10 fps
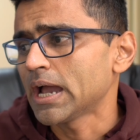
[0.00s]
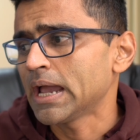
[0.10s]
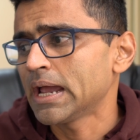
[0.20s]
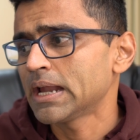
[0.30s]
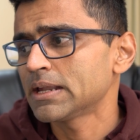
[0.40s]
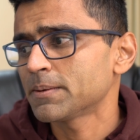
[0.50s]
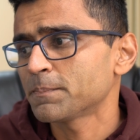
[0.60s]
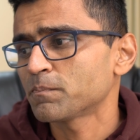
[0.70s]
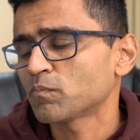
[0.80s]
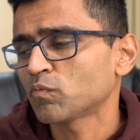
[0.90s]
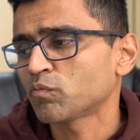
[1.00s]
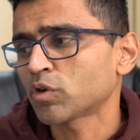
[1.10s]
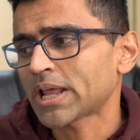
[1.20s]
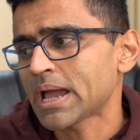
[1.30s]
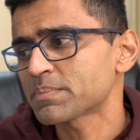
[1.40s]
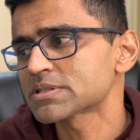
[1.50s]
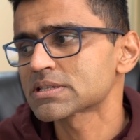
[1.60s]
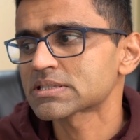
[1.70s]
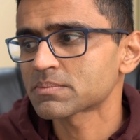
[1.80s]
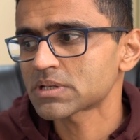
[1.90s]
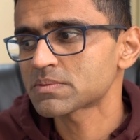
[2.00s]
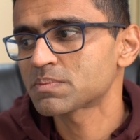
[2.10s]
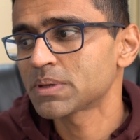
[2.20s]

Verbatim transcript: And what happens is sometimes